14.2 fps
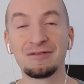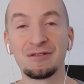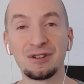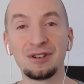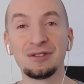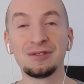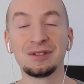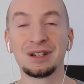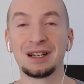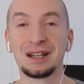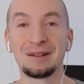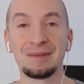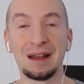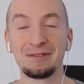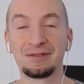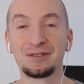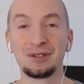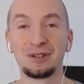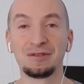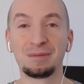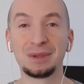for you uh,
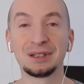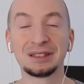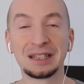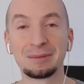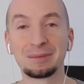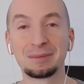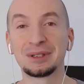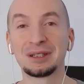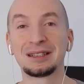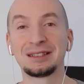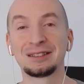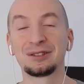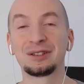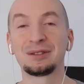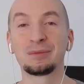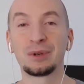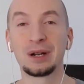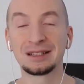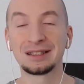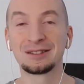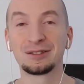after you've built up uh, a certain
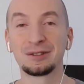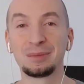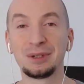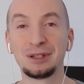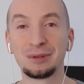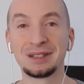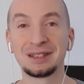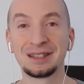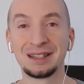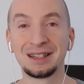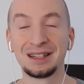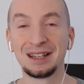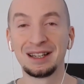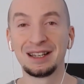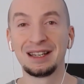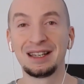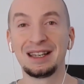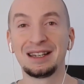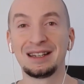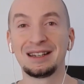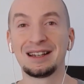presence on Pinterest,
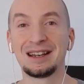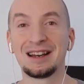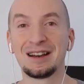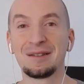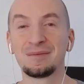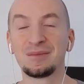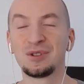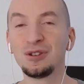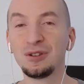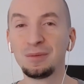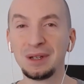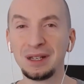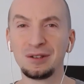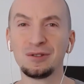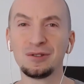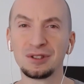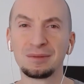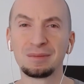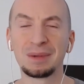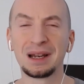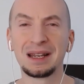and um, should be
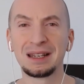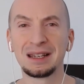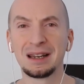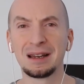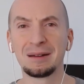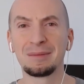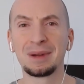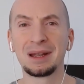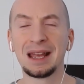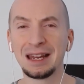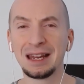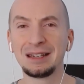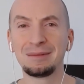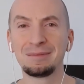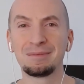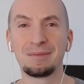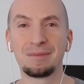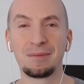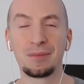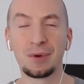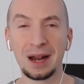used by uh, by any
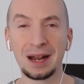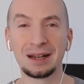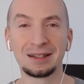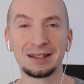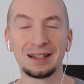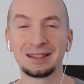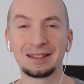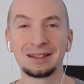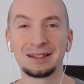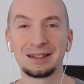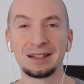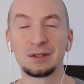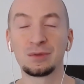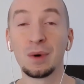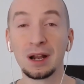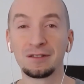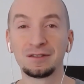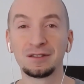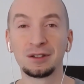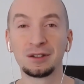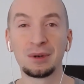brand as a as one
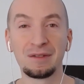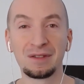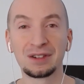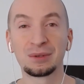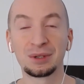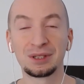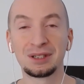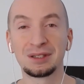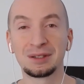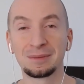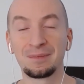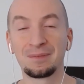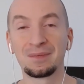of the traffic sources.